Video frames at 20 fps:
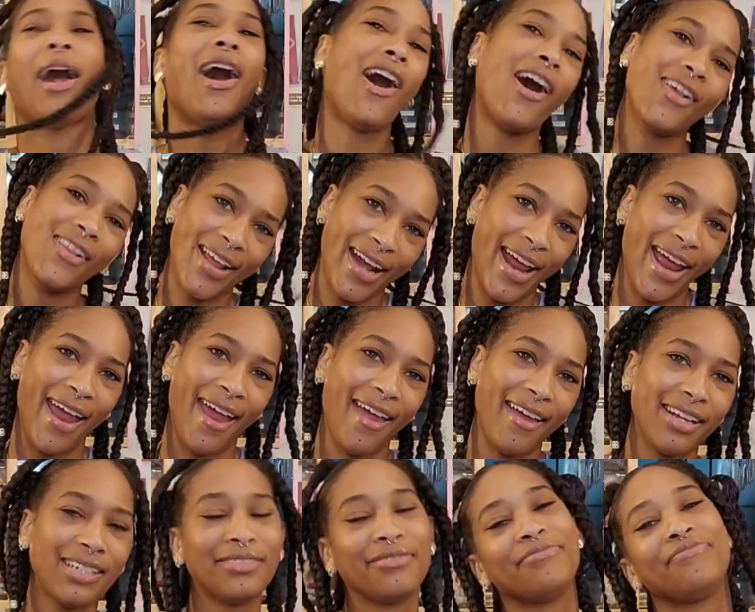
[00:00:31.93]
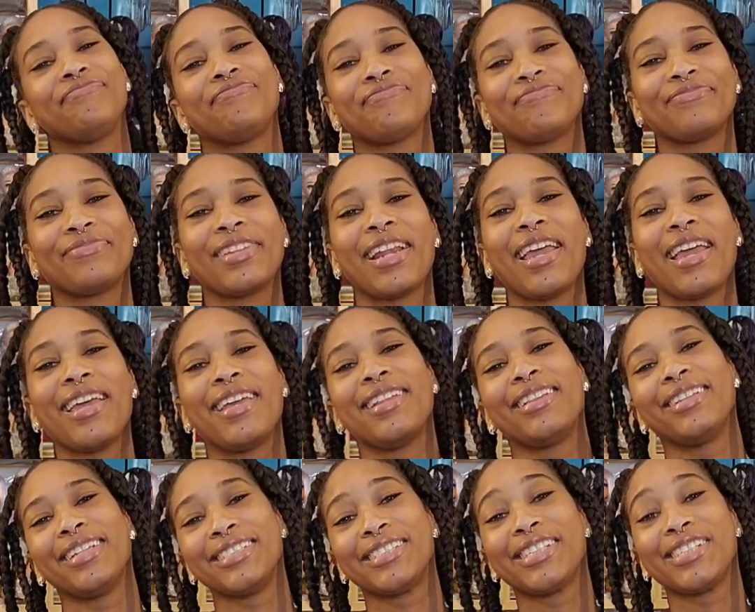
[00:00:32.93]
all of that.
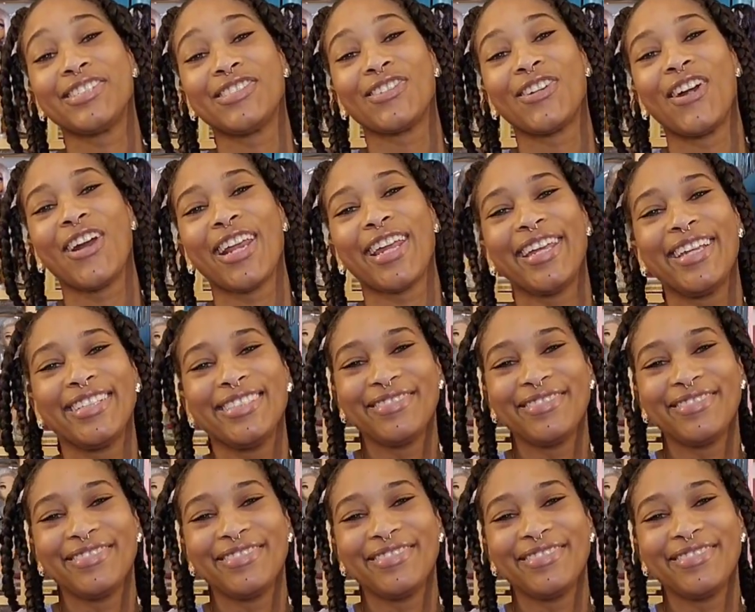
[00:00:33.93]
Let's get started.